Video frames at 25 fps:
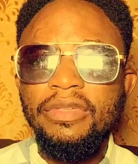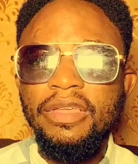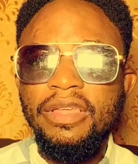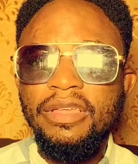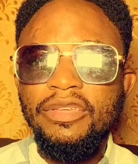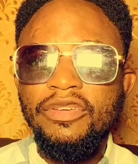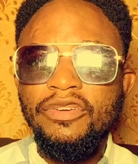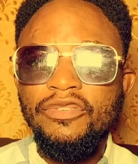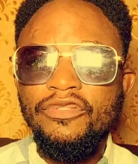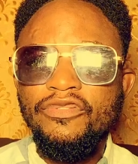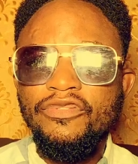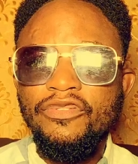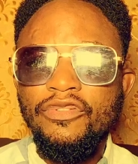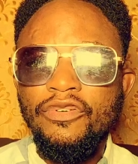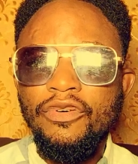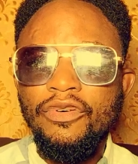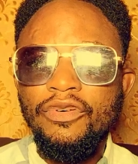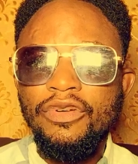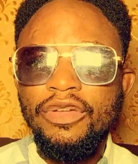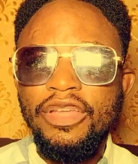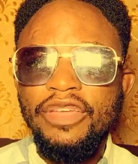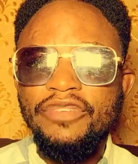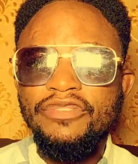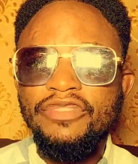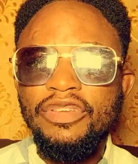Thank you
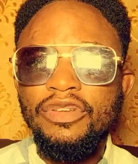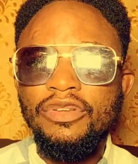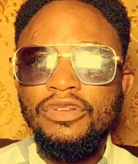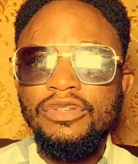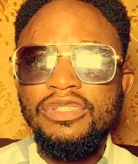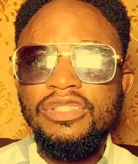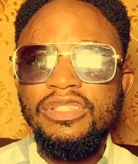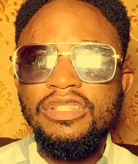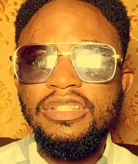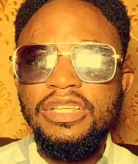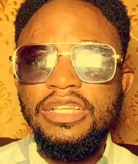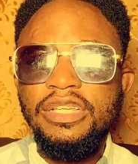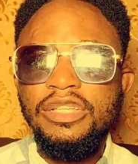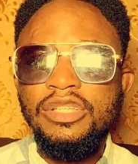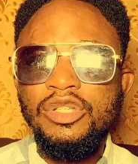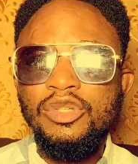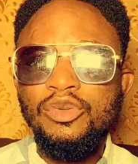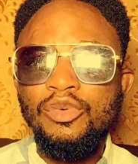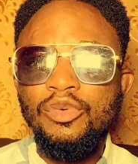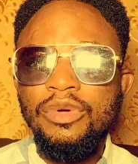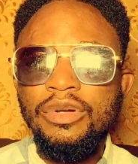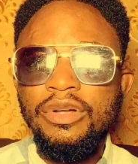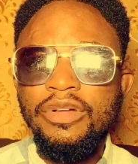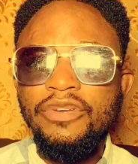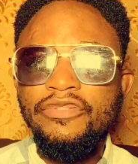for giving us this
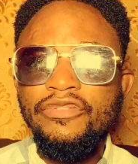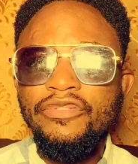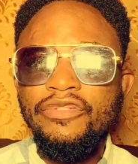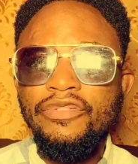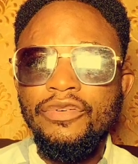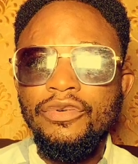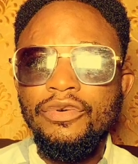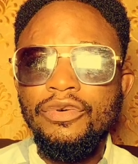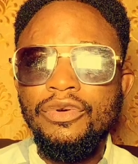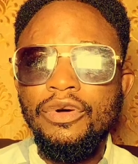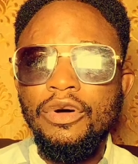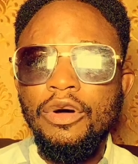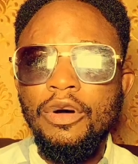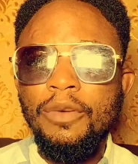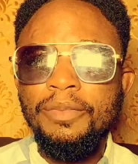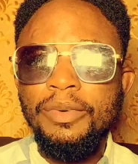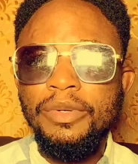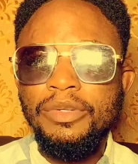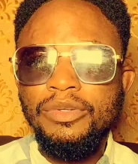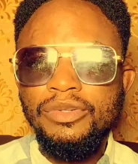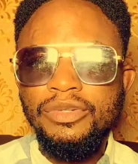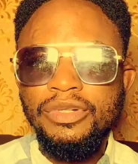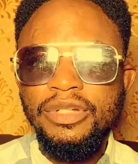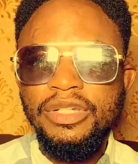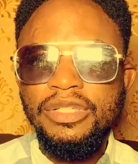wonderful
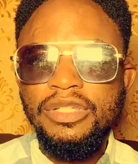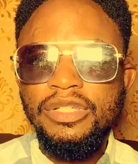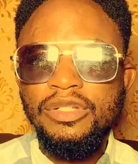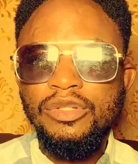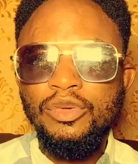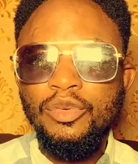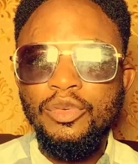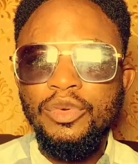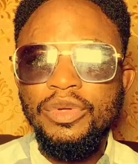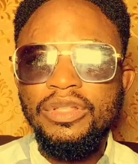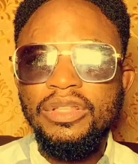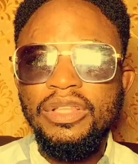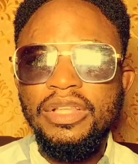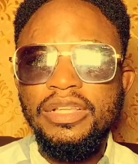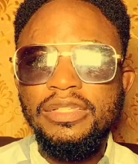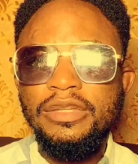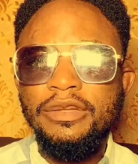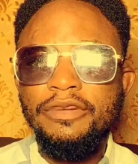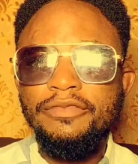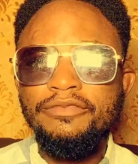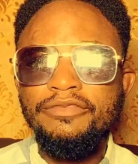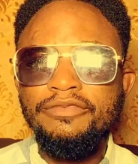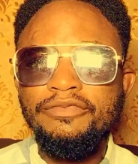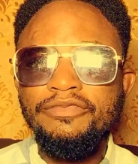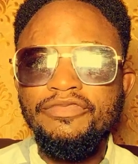opportunity to witness
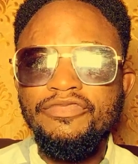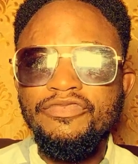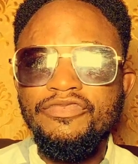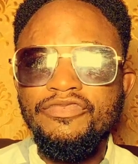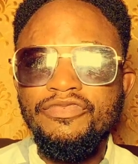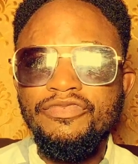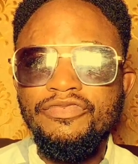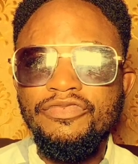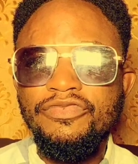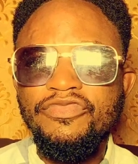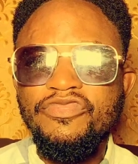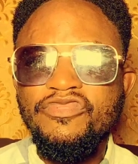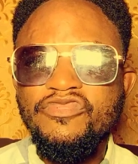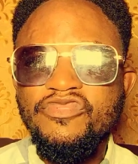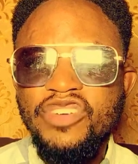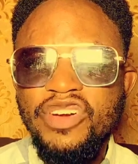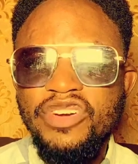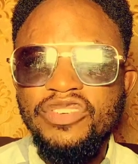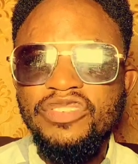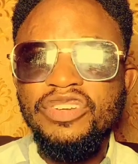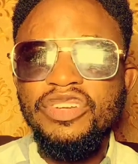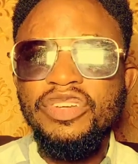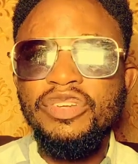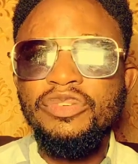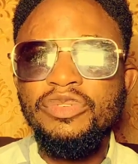a
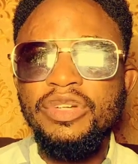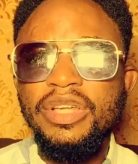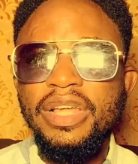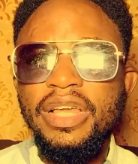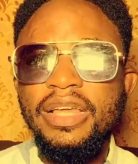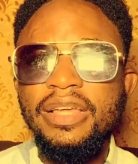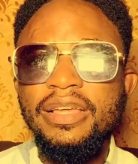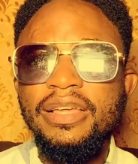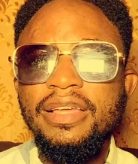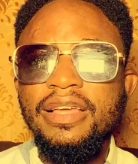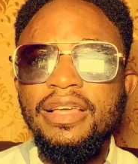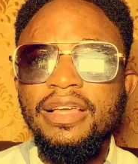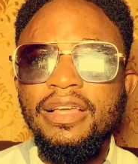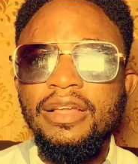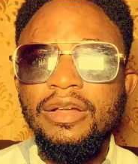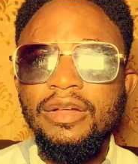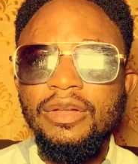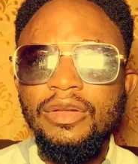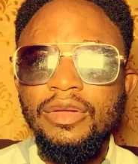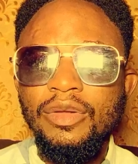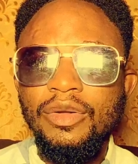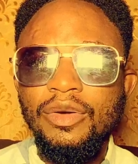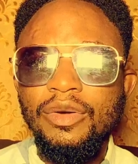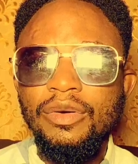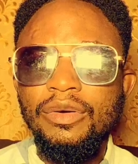very new day.
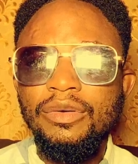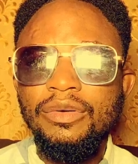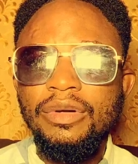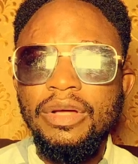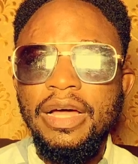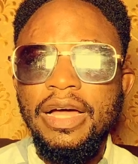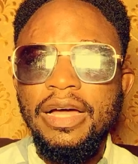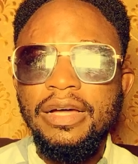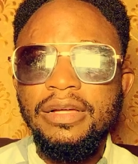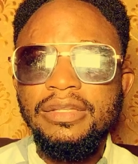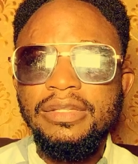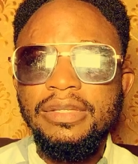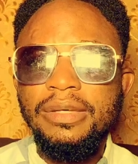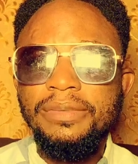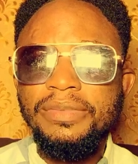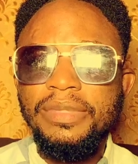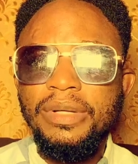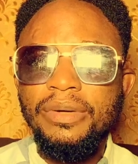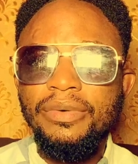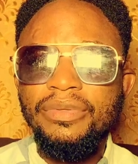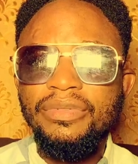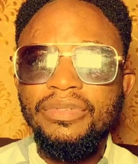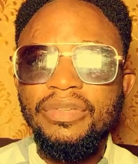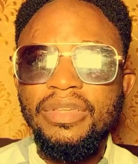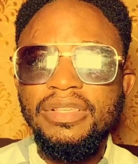Lord, accept
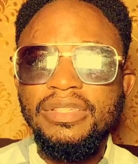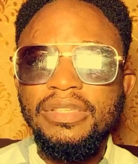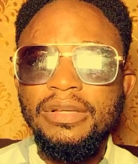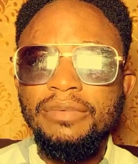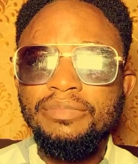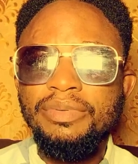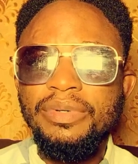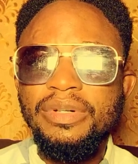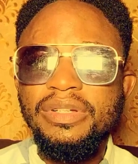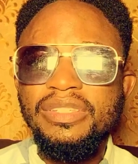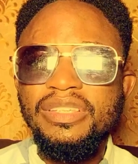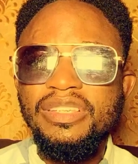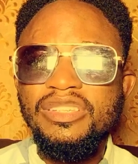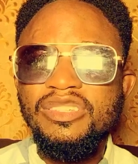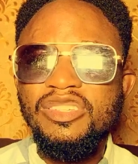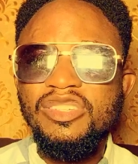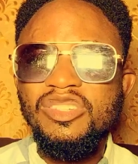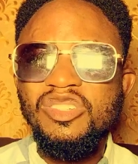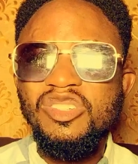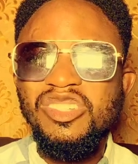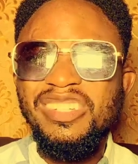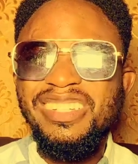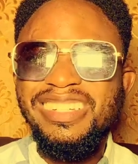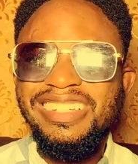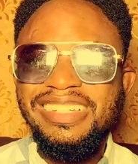our thanks and praises
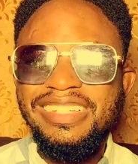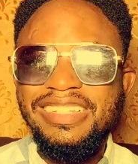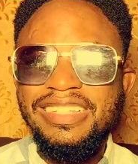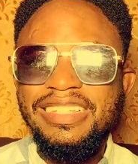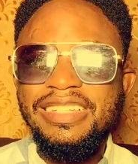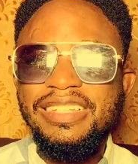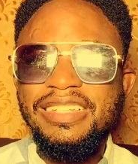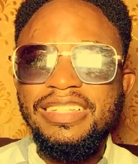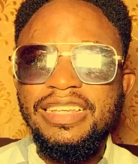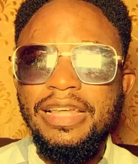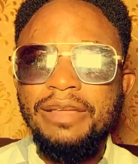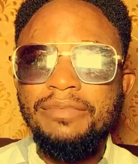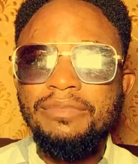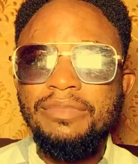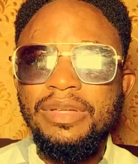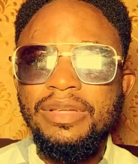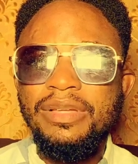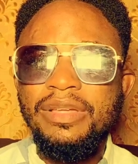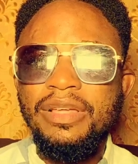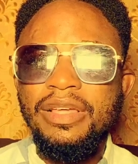in Jesus' name.